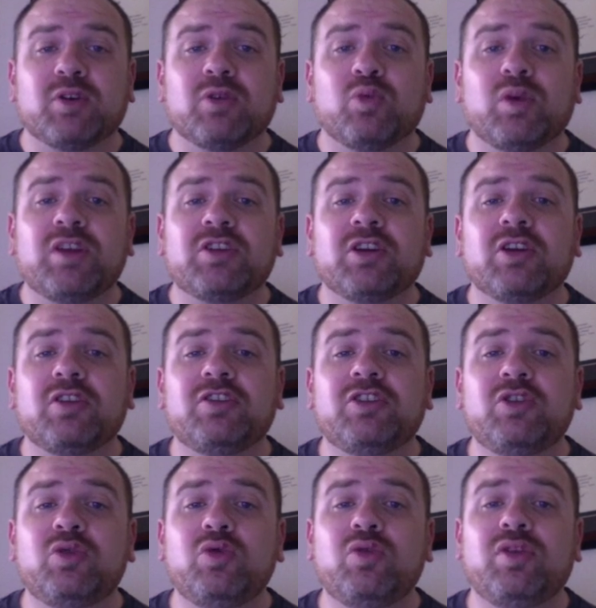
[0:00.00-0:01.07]
we turn
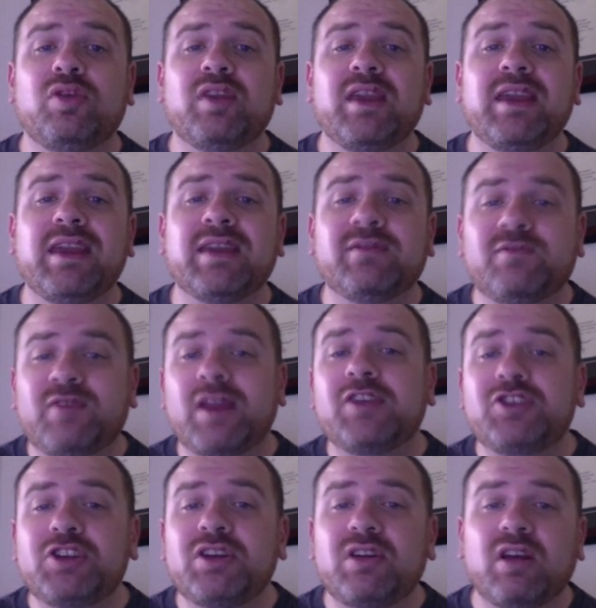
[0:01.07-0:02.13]
to the
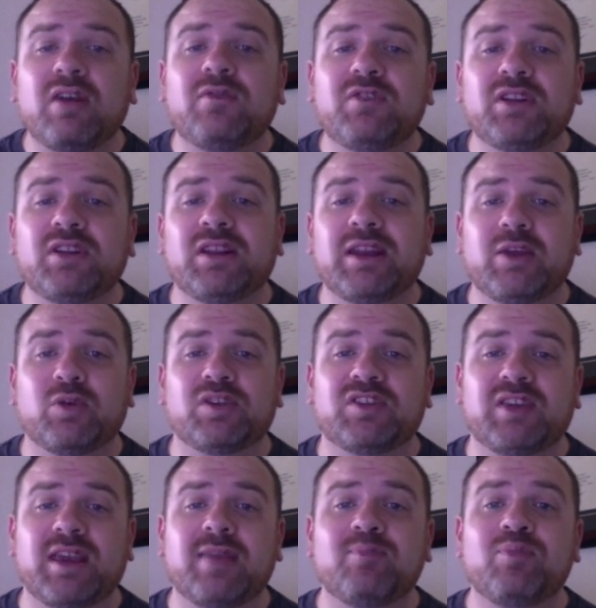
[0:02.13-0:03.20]
invention of
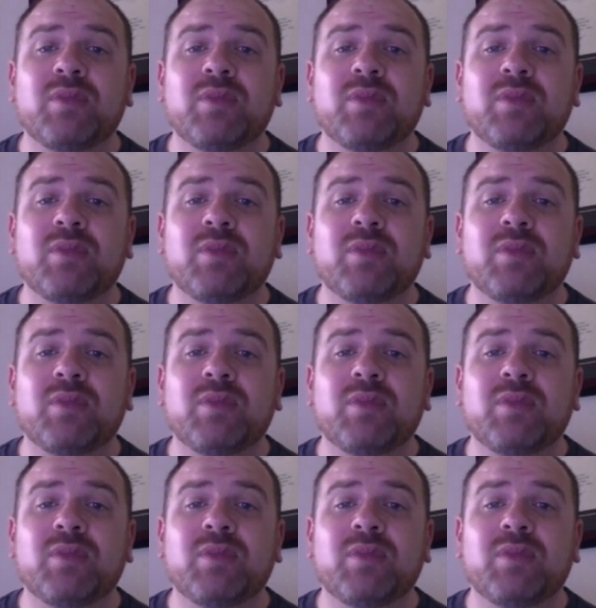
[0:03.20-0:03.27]
delinquency.